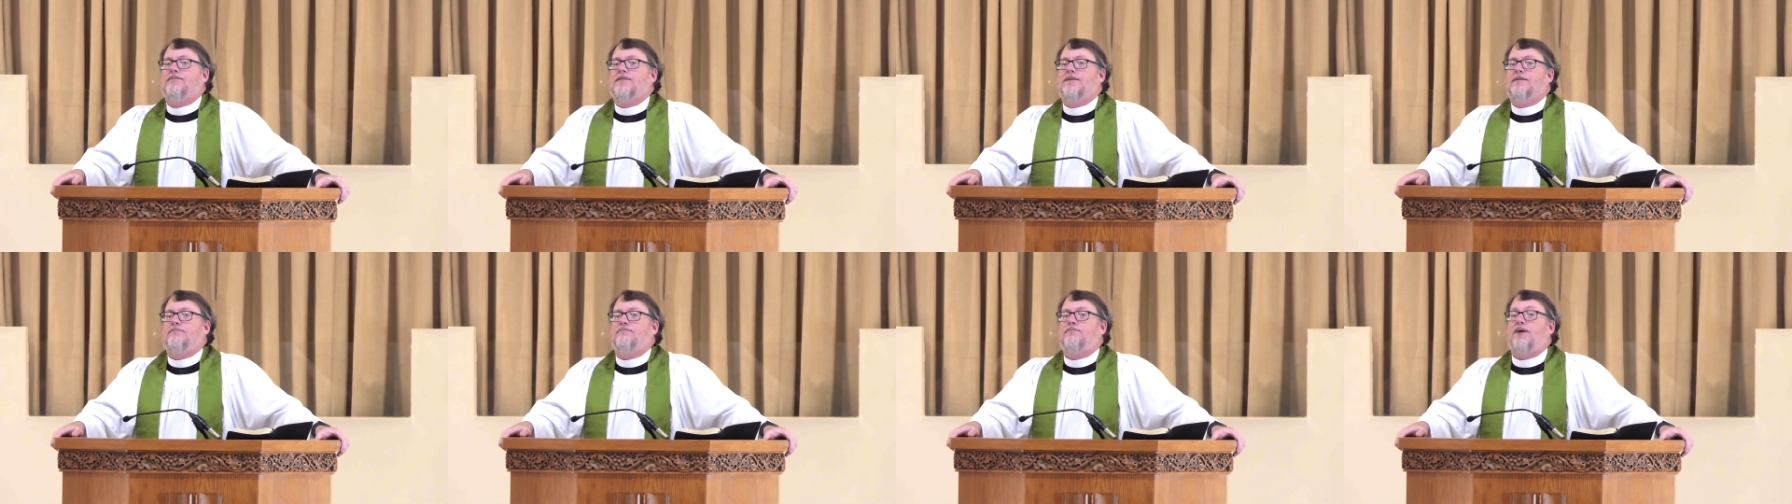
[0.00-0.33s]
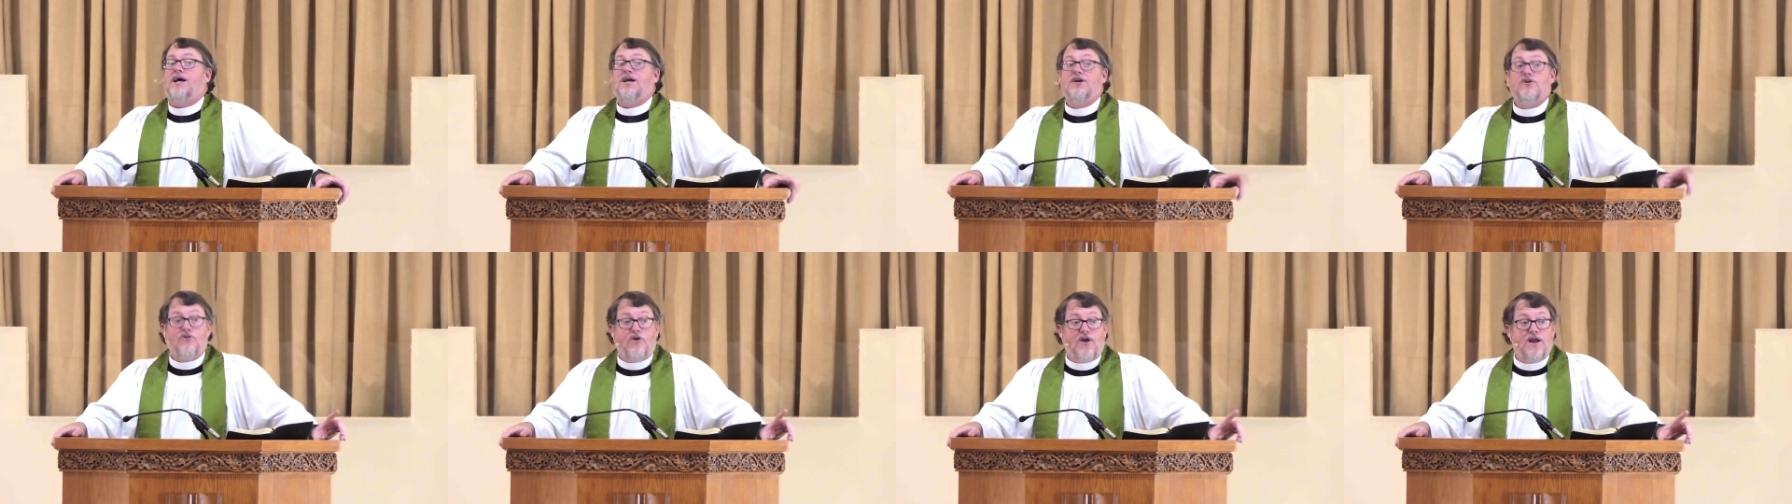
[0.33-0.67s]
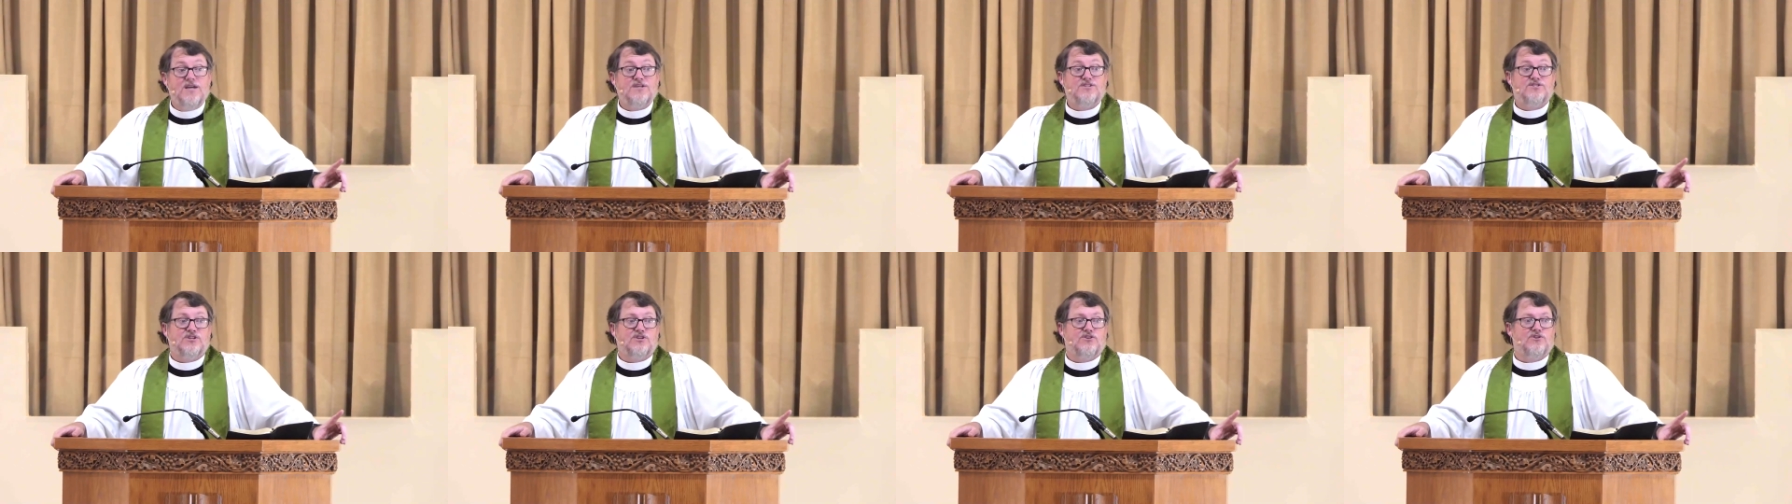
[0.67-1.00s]
by grace
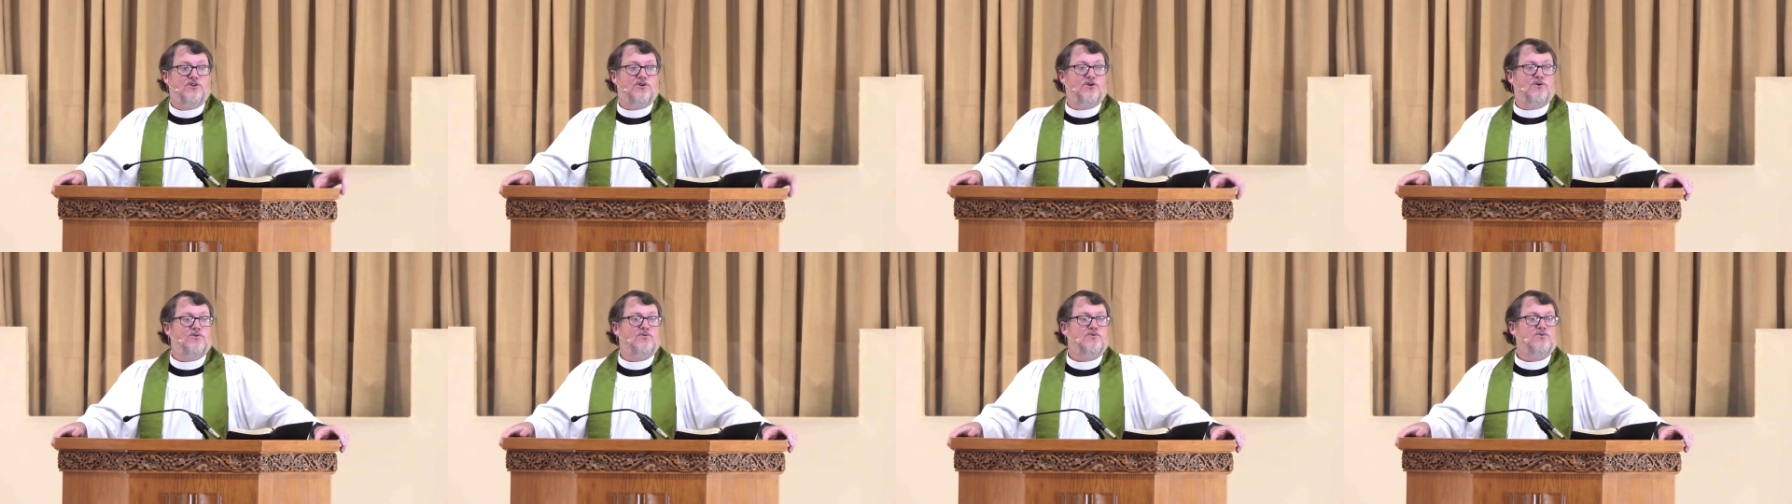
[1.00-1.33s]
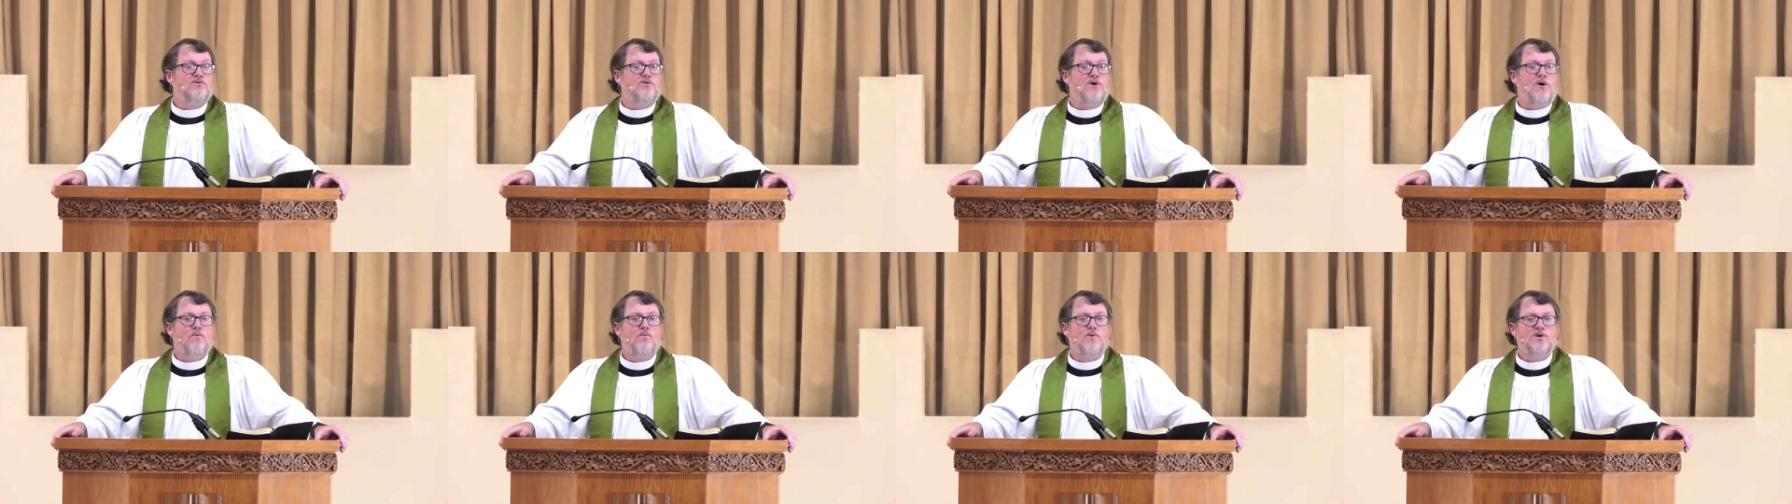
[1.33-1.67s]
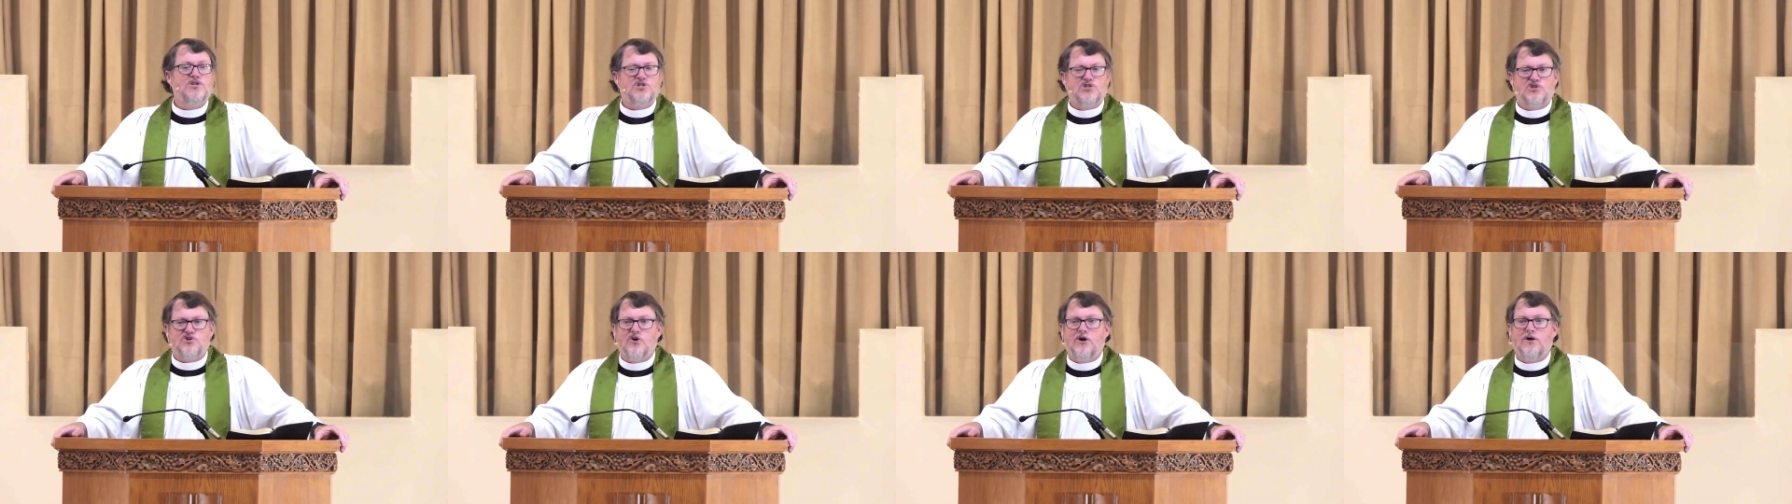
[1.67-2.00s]
alone, we
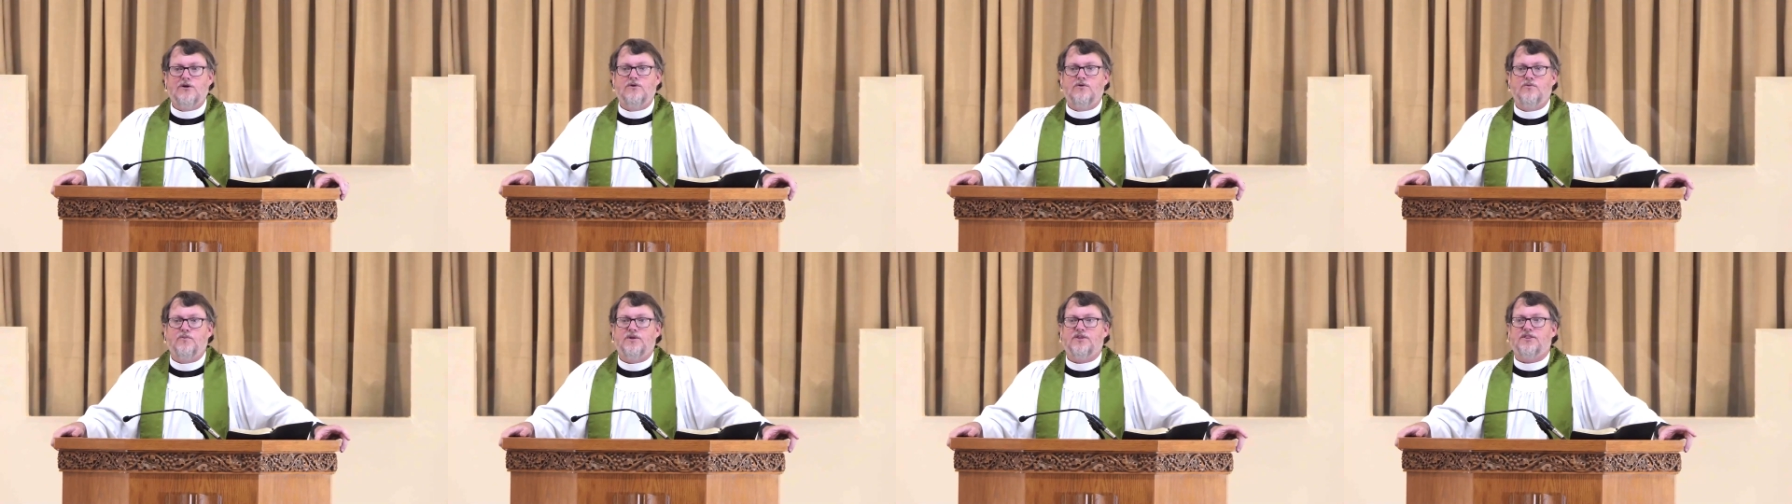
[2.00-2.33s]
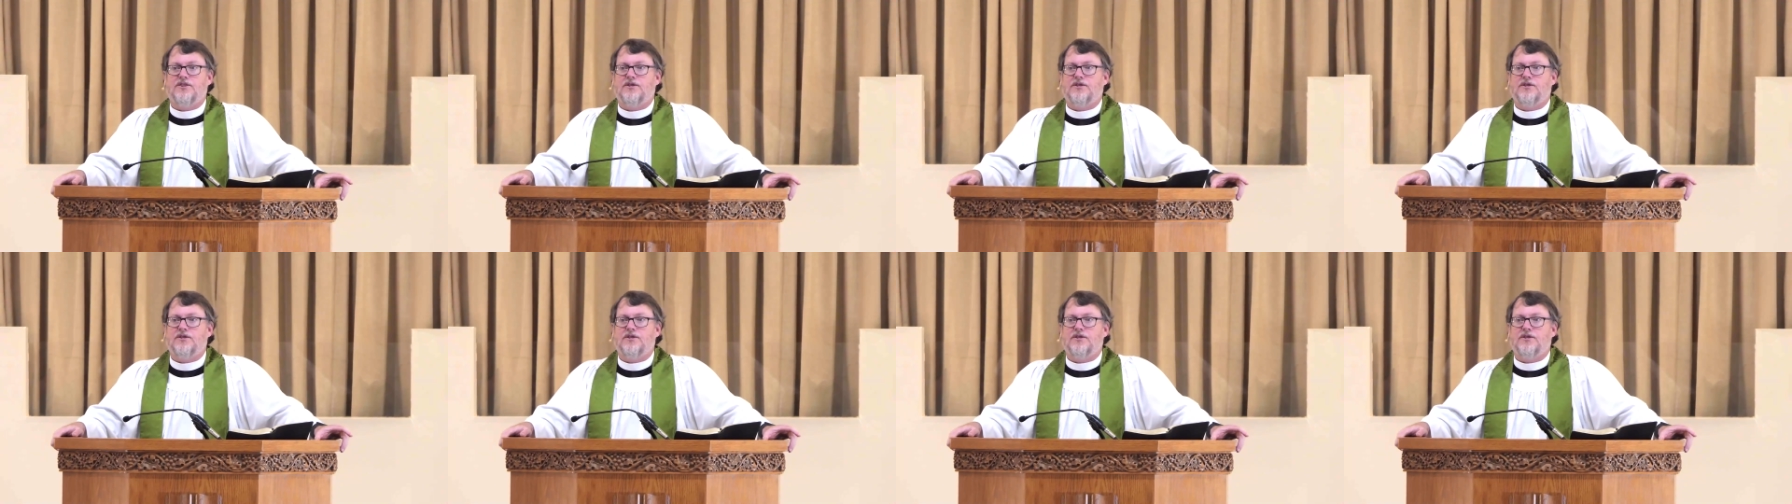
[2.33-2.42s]
struggle with it.